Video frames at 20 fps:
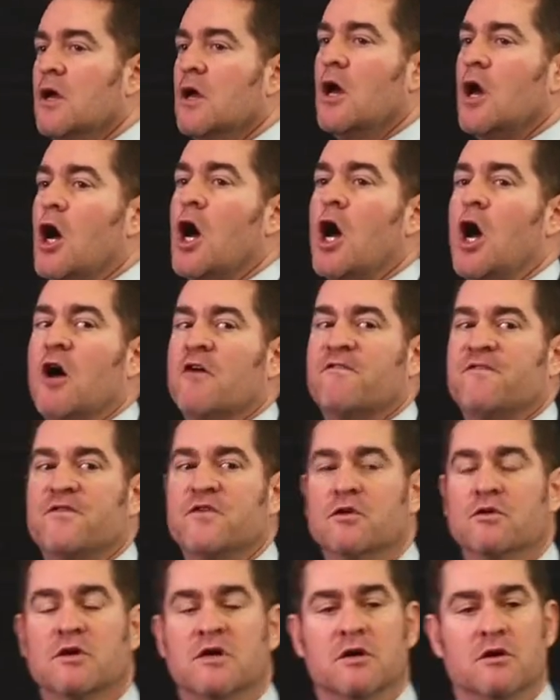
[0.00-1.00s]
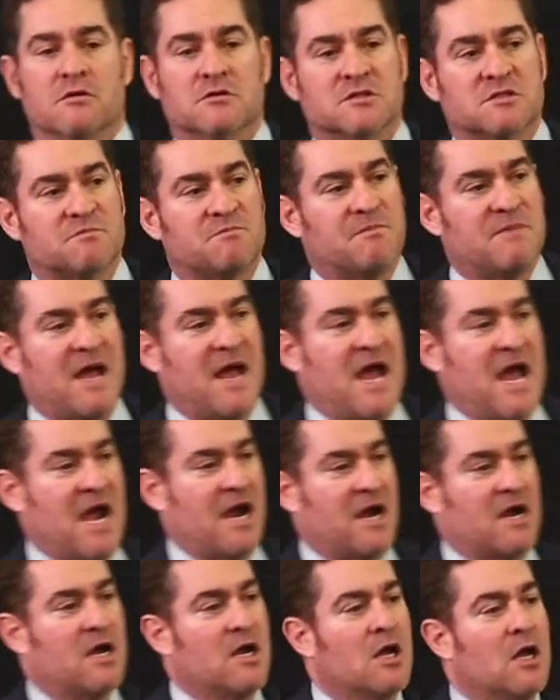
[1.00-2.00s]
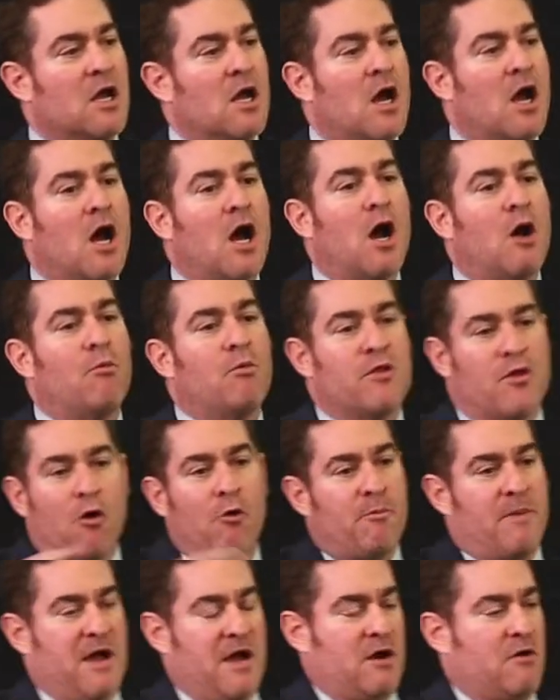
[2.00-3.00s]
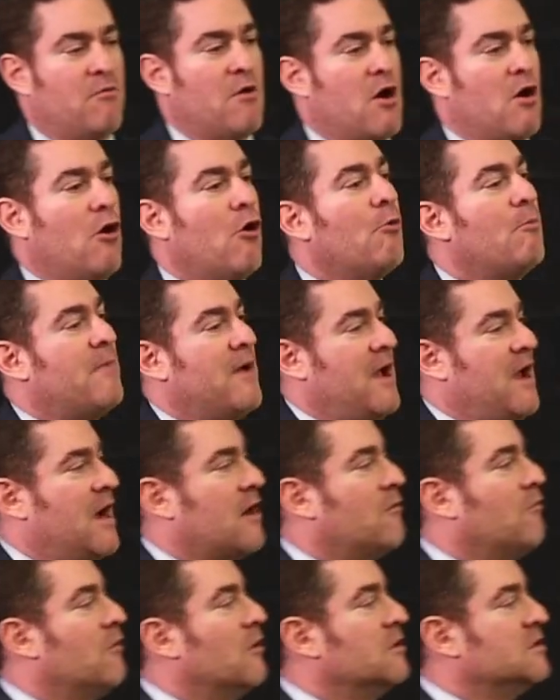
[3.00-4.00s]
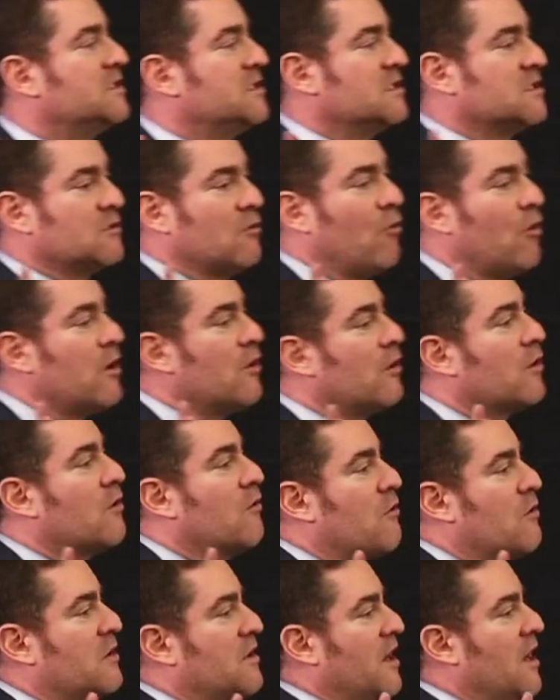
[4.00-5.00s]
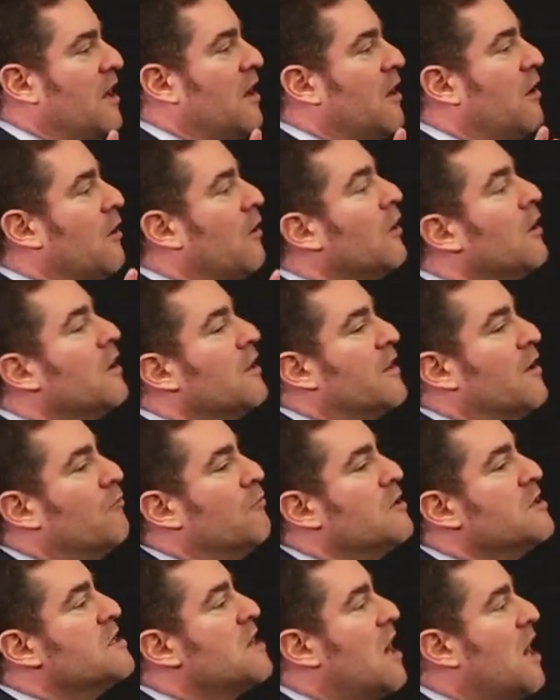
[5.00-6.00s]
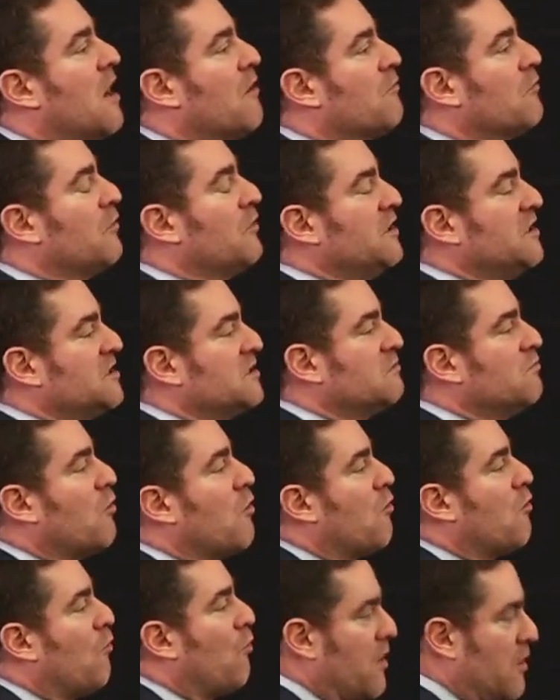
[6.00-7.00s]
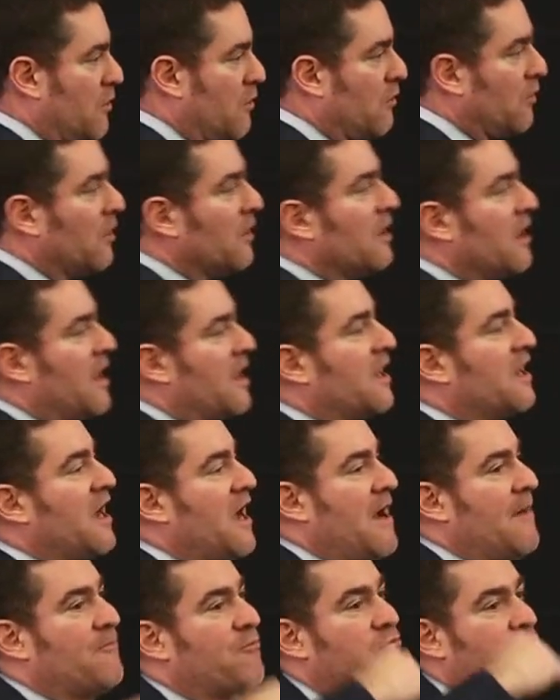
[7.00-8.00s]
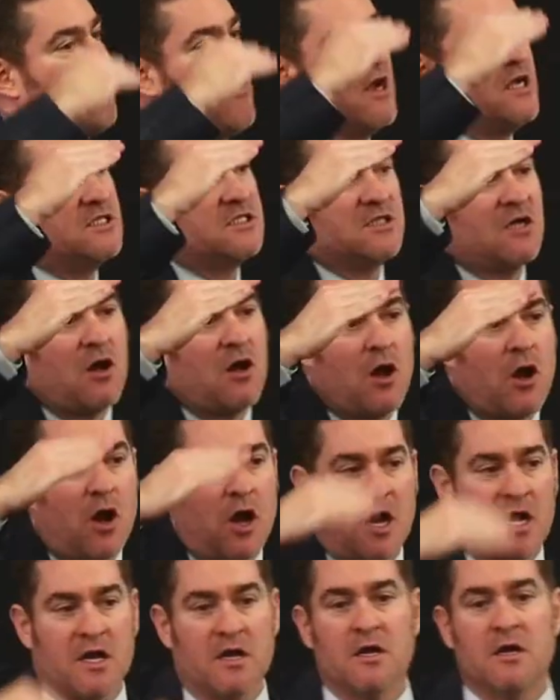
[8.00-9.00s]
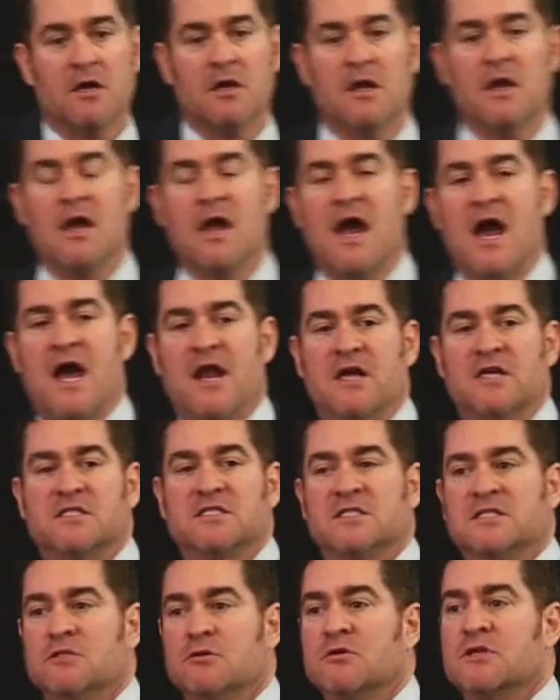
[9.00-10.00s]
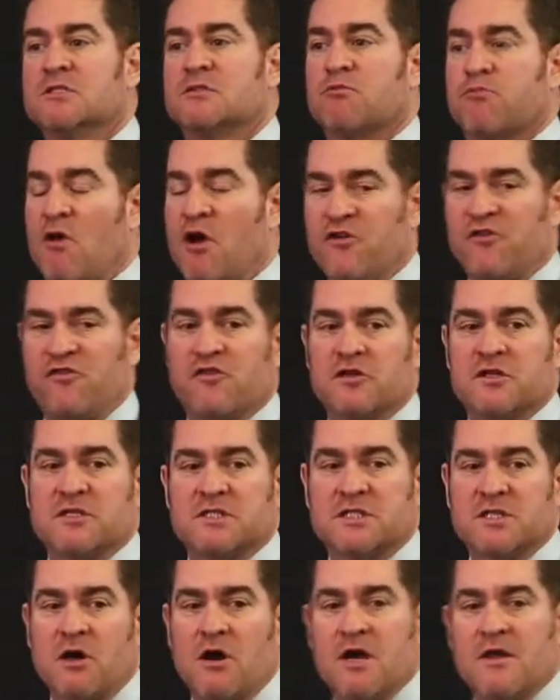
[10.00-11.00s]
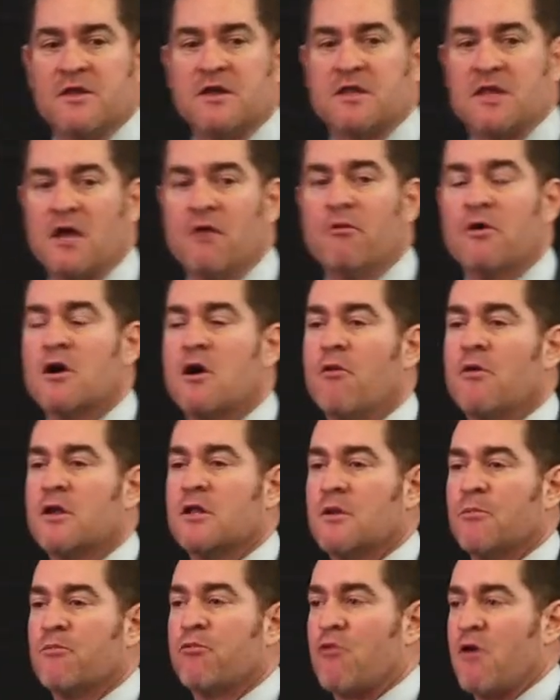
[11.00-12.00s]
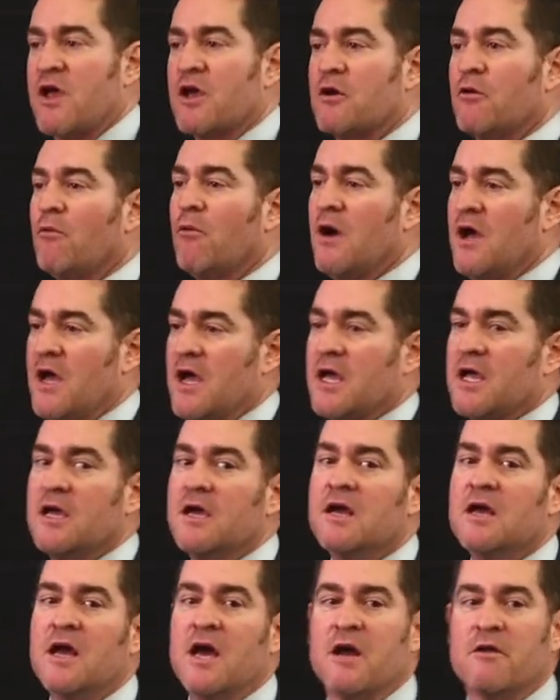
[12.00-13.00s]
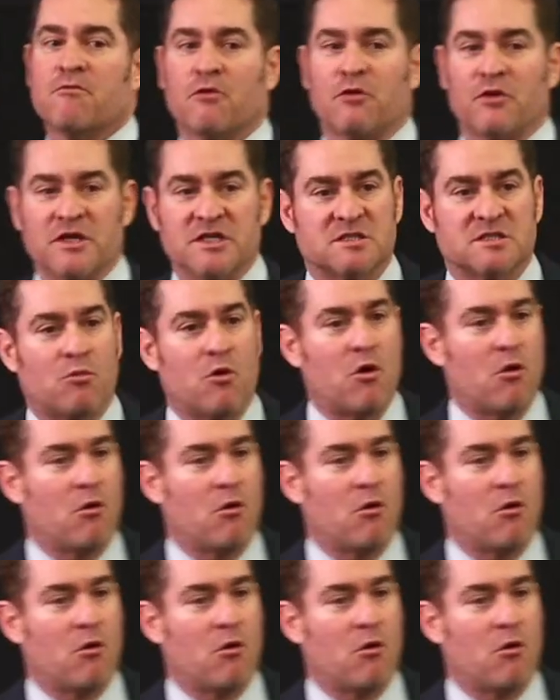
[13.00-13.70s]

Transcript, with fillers: uh, a few years back uh, with OPEC, where OPEC was this oil cartel that would not release more oil and kept price high. And as soon as Russia decided that they were going to break away and release more